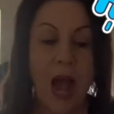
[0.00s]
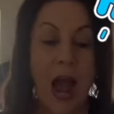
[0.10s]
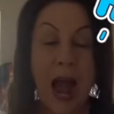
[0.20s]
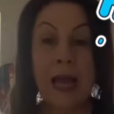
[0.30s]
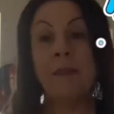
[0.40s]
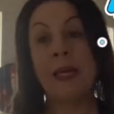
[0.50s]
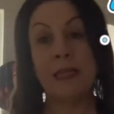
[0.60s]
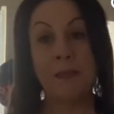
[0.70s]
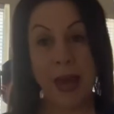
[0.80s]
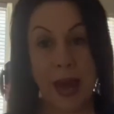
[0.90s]
I made
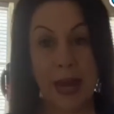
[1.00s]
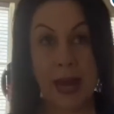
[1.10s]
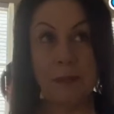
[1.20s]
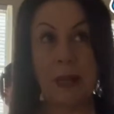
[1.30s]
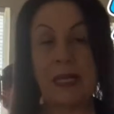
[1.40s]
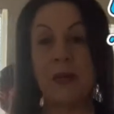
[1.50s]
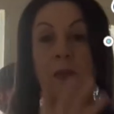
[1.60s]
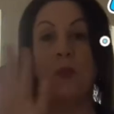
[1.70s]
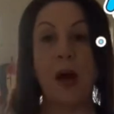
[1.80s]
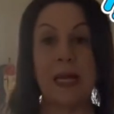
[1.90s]
the bag. I made it
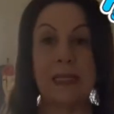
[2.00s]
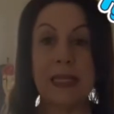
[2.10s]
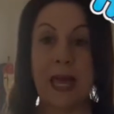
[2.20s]
once